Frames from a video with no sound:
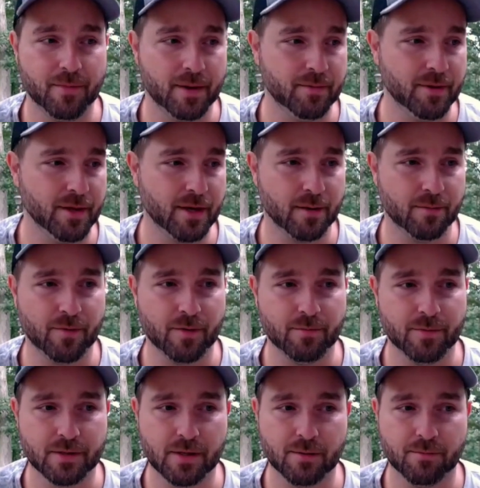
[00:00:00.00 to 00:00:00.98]
maybe they come
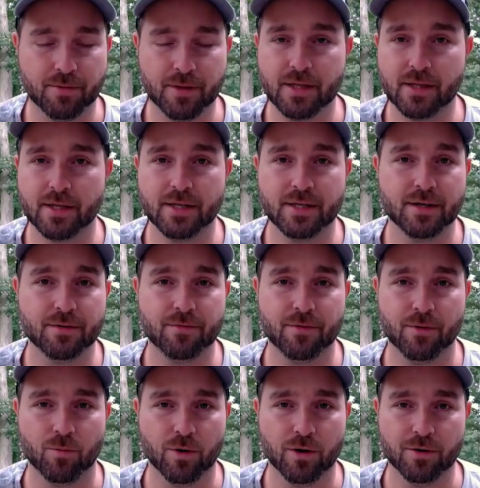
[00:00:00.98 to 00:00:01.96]
from a completely
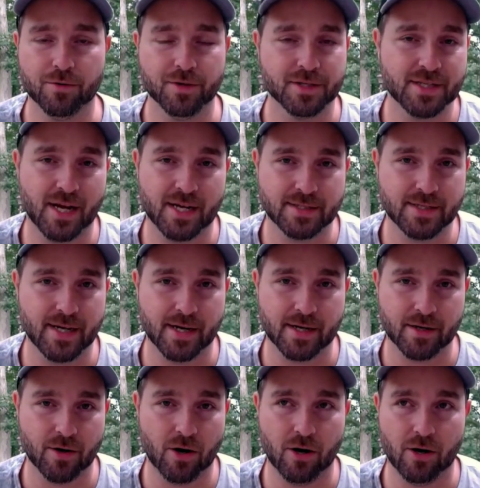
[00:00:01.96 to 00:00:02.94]
different world that's not tech
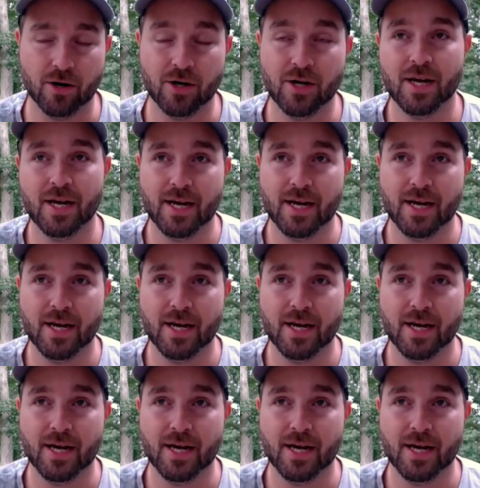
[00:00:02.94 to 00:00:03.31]
at all,